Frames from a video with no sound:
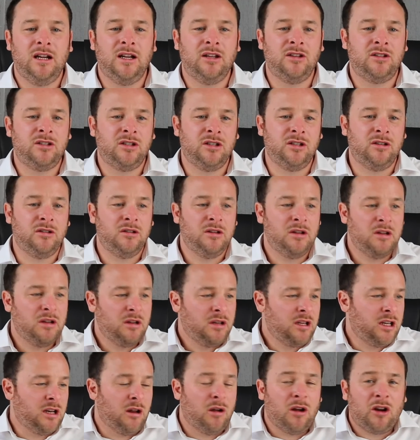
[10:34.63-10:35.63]
to
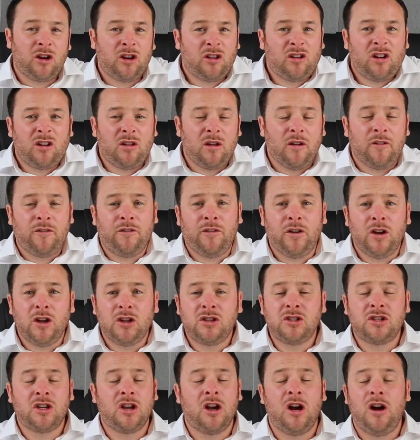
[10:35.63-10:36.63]
a
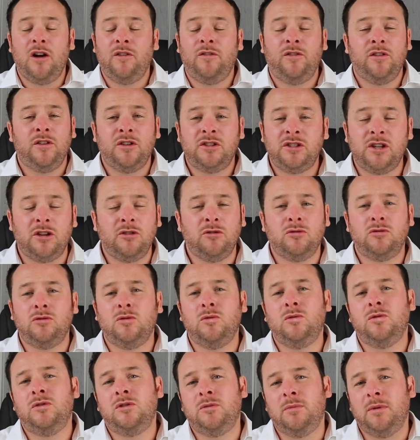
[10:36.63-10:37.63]
first car for the son or
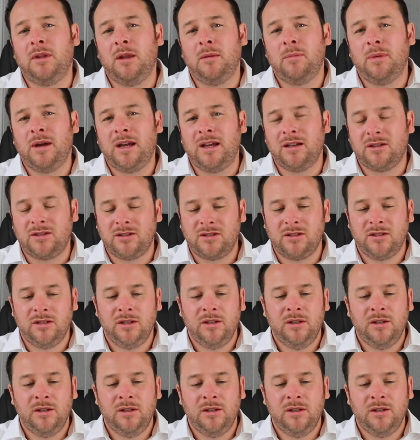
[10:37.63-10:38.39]
daughter when they pass.